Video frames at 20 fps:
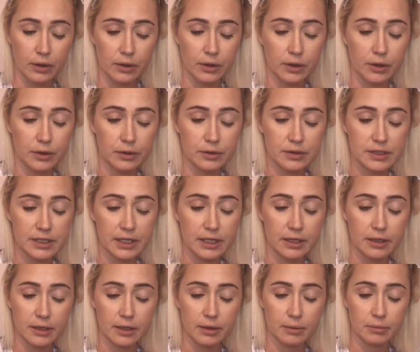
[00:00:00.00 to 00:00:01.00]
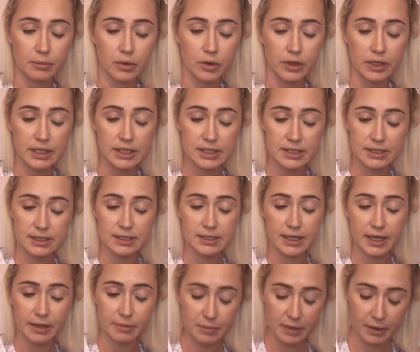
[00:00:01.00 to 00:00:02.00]
using my
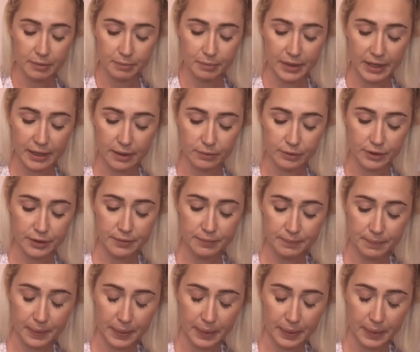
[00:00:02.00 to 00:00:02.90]
Stay Matte powder.